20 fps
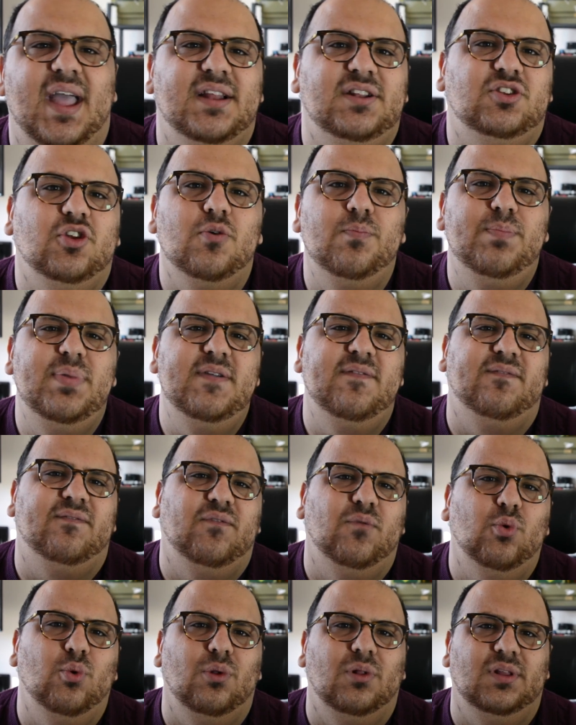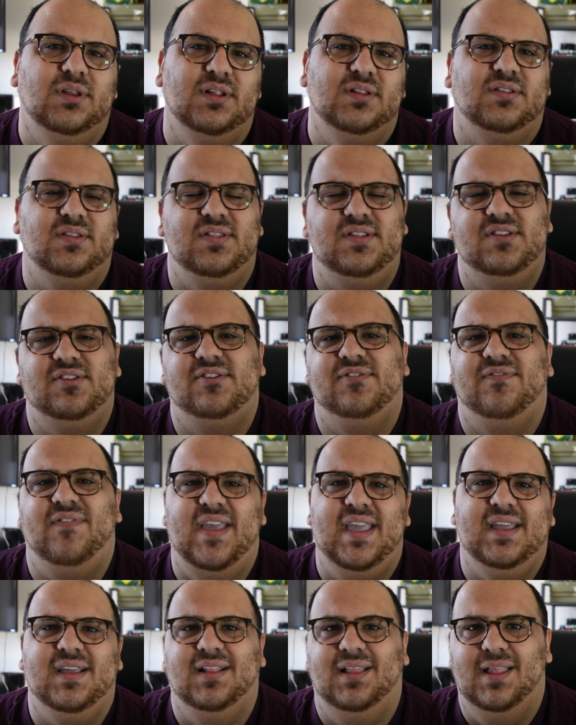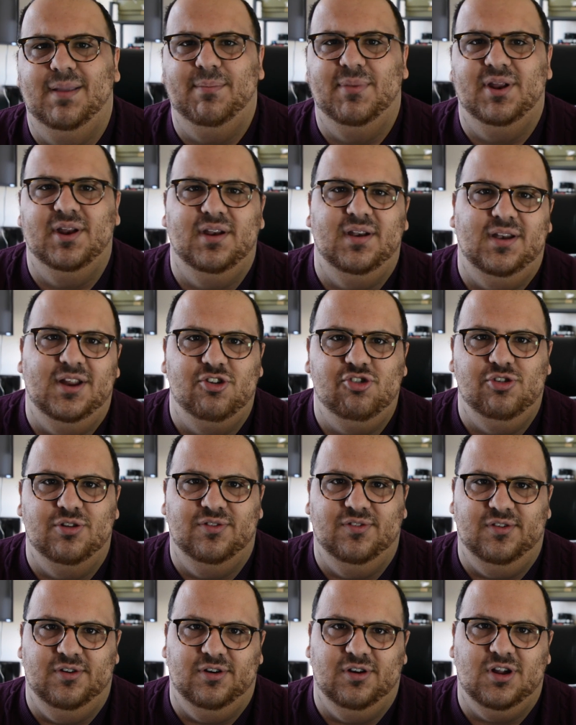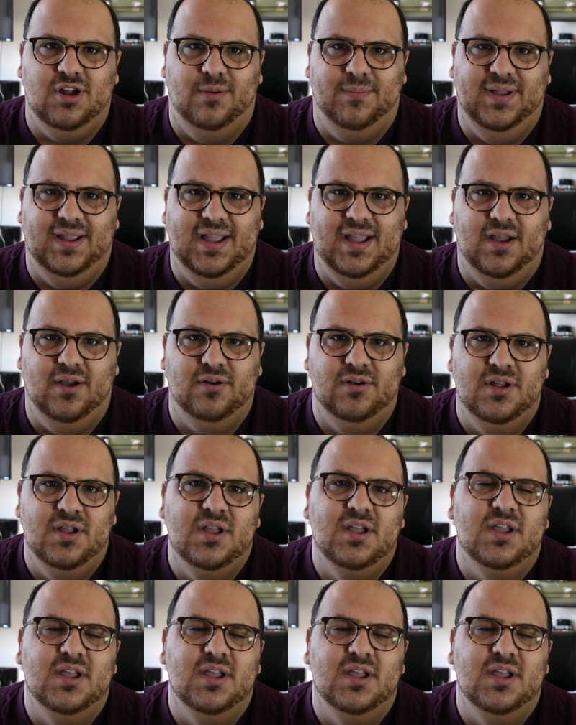And don't be fooled into these fake limited editions that are coming out.